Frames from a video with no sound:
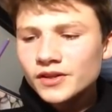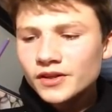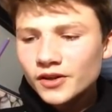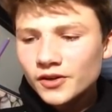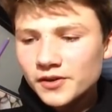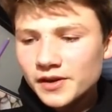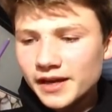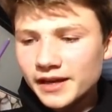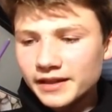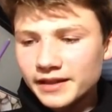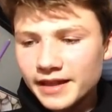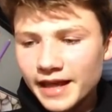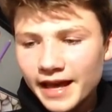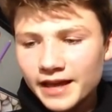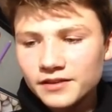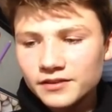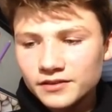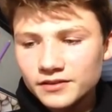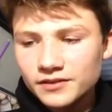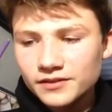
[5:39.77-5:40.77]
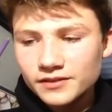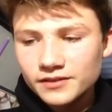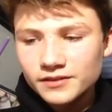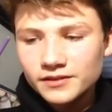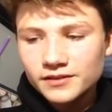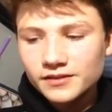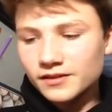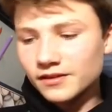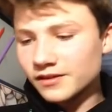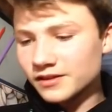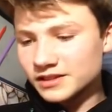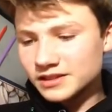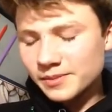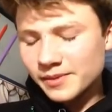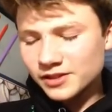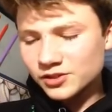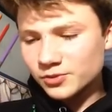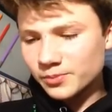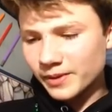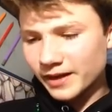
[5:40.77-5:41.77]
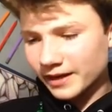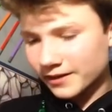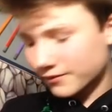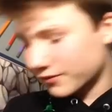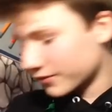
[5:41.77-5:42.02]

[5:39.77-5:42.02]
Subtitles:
Okay, that, the special pack